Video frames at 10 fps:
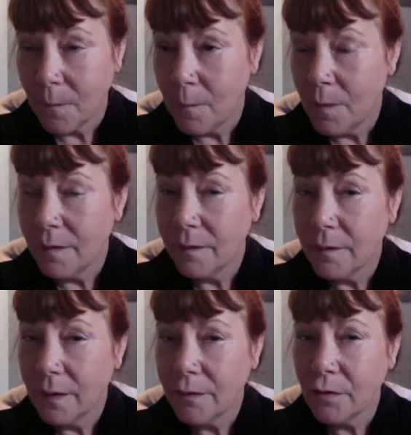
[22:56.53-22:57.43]
in
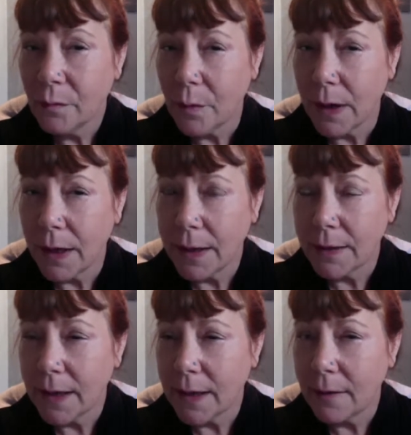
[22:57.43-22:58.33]
such a way
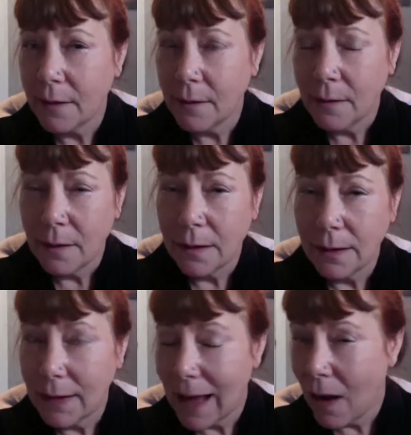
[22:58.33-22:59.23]
that it
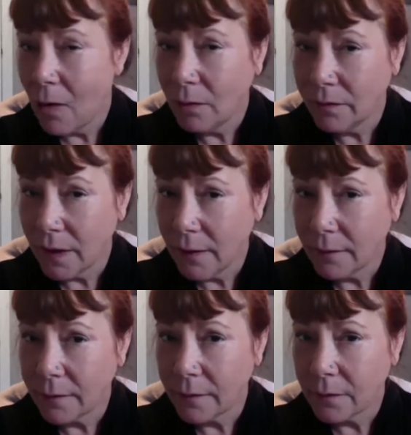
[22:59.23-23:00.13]
allows
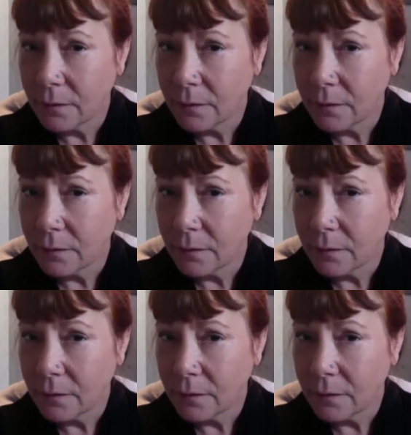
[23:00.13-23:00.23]
us